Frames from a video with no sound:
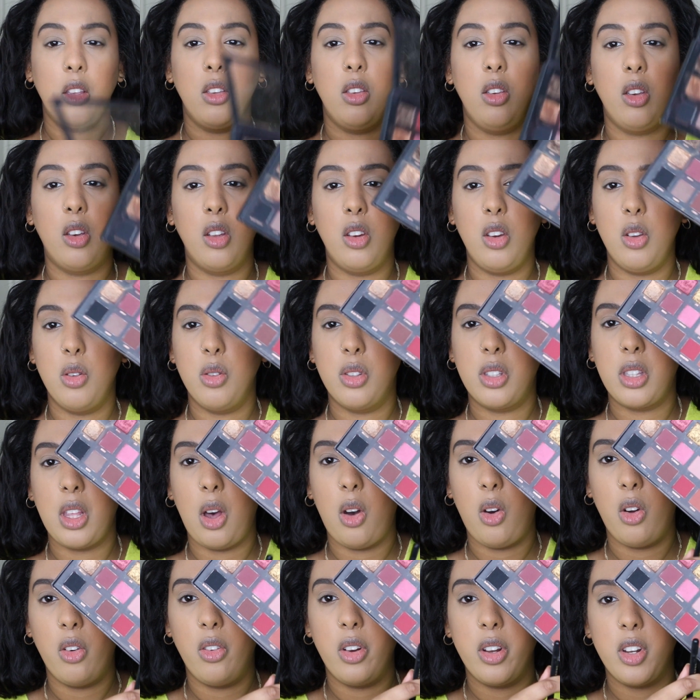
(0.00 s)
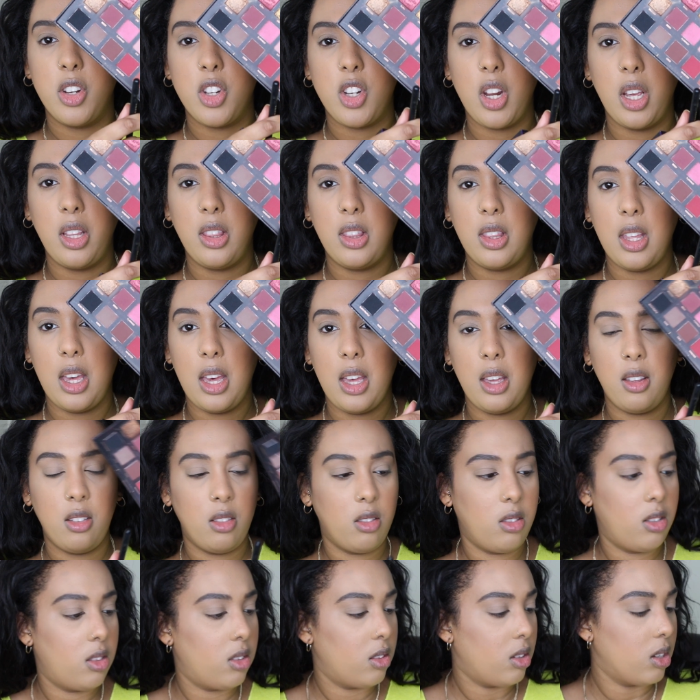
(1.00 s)
You can use that orange shade there.
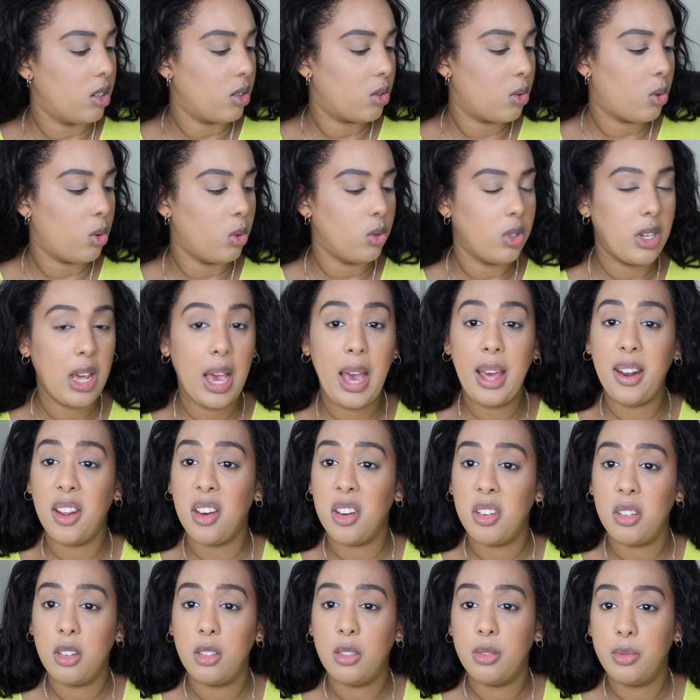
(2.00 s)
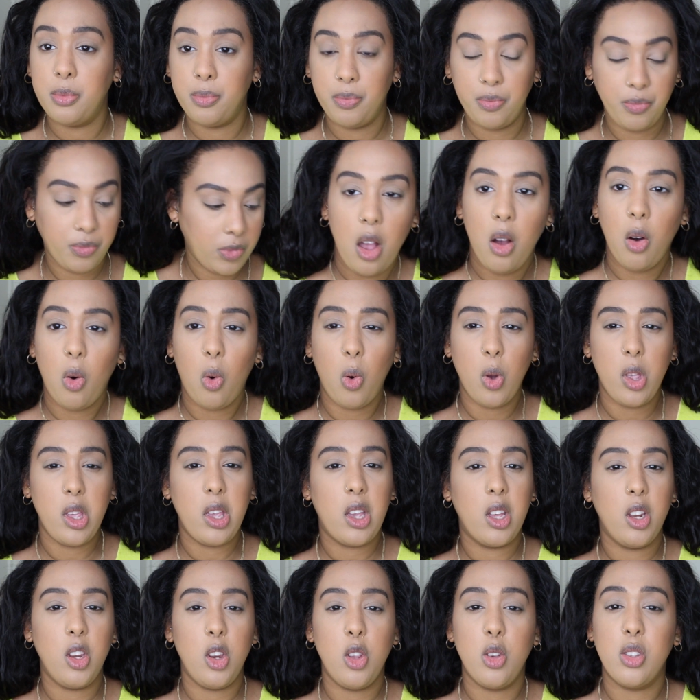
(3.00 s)
It's called Henna. Or you
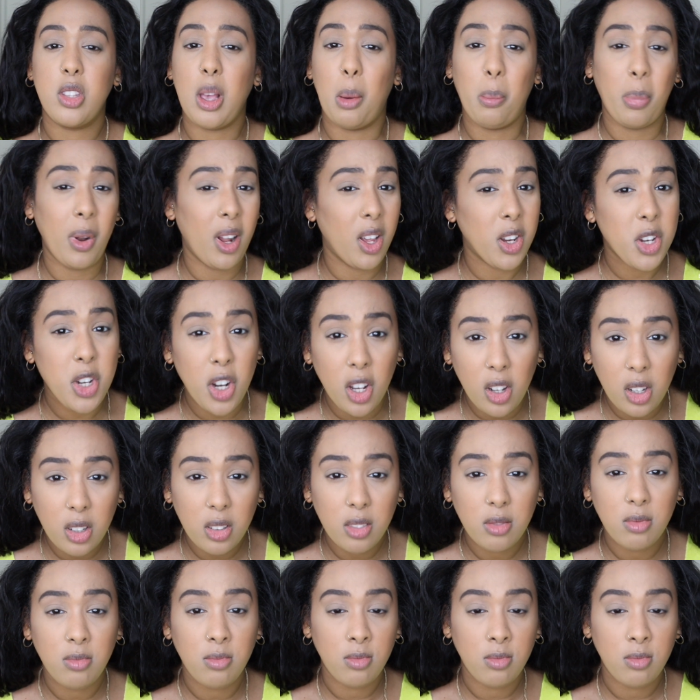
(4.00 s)
can use a blusher.